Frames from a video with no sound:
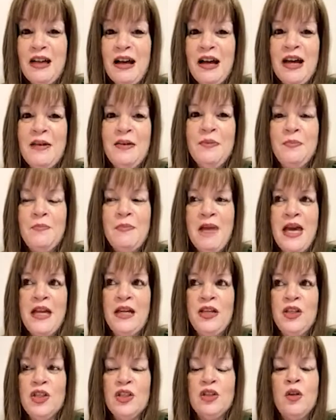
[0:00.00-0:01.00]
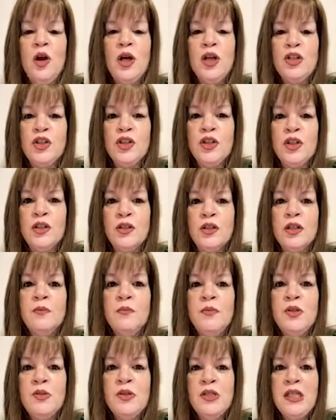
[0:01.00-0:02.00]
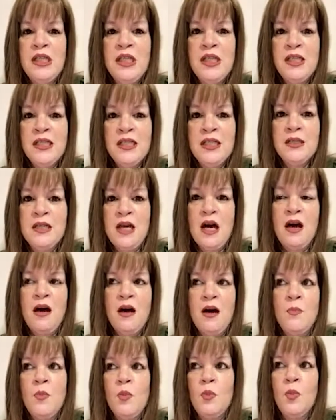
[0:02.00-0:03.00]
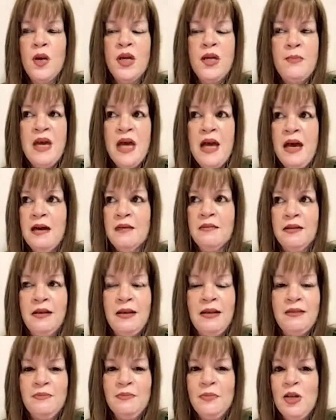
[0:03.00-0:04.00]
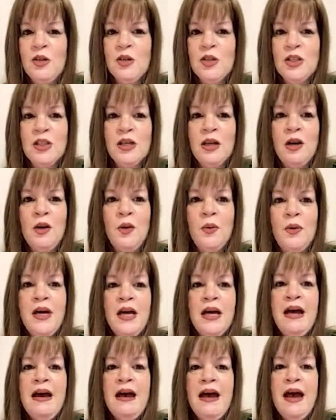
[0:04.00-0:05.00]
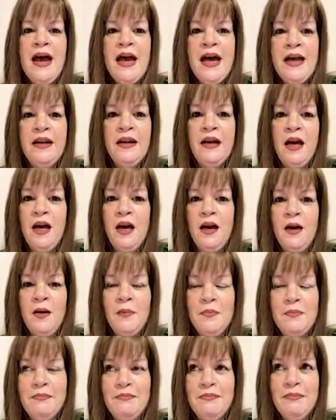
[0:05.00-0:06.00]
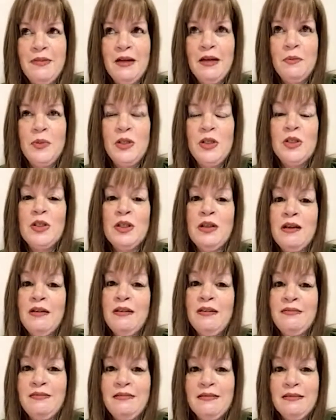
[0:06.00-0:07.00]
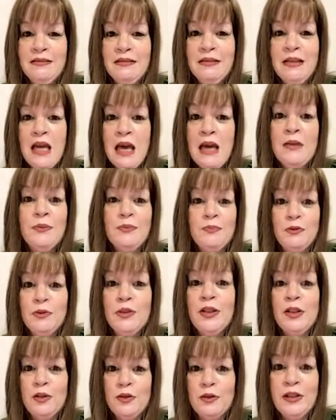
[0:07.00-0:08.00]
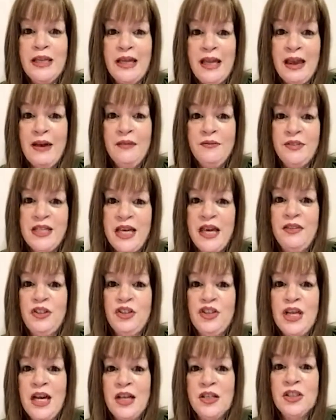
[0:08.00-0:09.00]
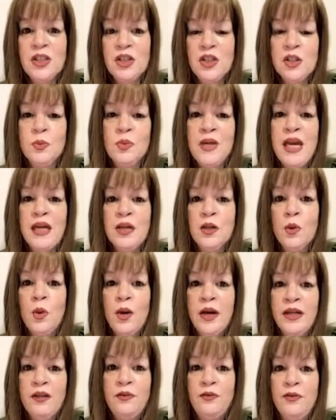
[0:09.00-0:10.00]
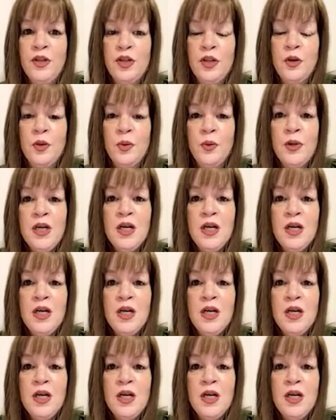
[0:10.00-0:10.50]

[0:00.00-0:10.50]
I managed larger communities way back, like years ago, and we used to literally have death checks because we had quite a few